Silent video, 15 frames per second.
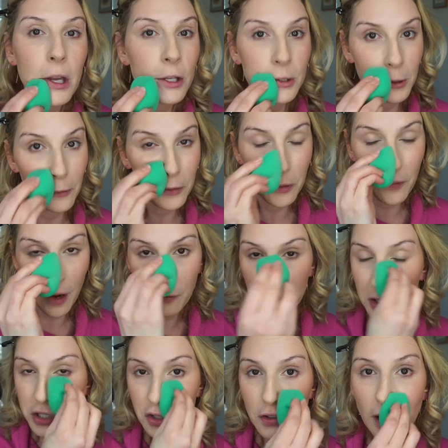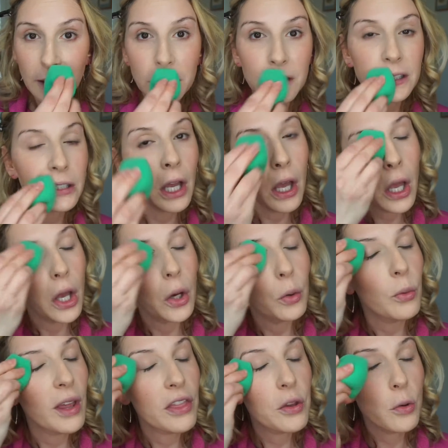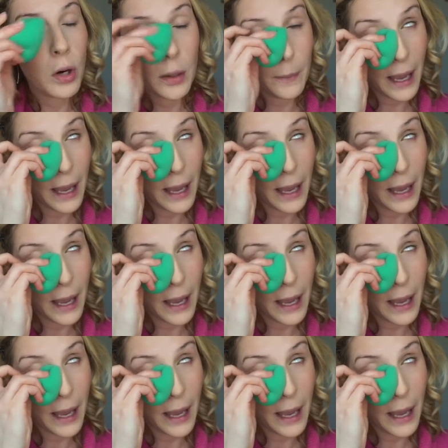So if you've ever struggled with your